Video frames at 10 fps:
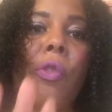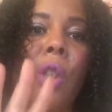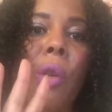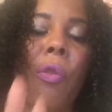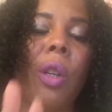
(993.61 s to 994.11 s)

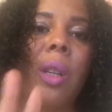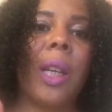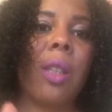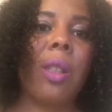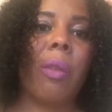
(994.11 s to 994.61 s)
So for the
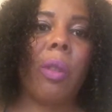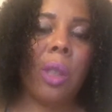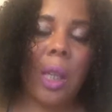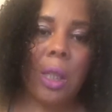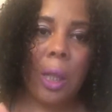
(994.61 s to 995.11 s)
next 7
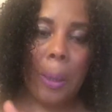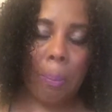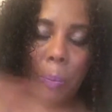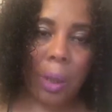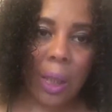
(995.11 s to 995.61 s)
days,
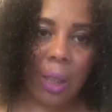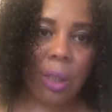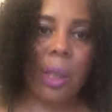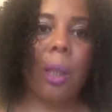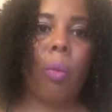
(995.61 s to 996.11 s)
please
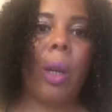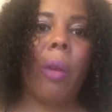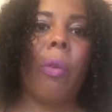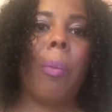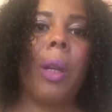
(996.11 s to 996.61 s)
stay away
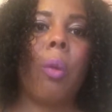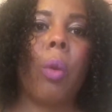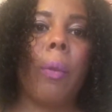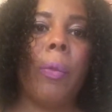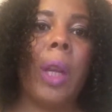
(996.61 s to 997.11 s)
from
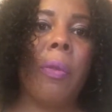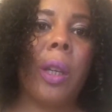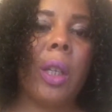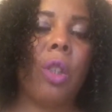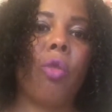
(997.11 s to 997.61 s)
anyone
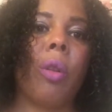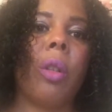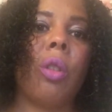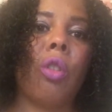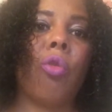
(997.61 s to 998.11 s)
that is trying
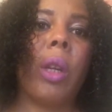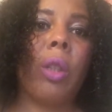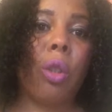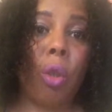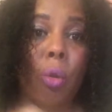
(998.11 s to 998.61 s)
to
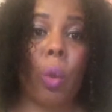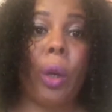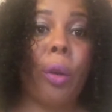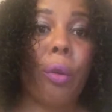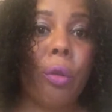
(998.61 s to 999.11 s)
distract your
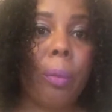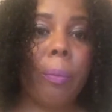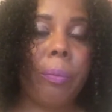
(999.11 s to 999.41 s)
world,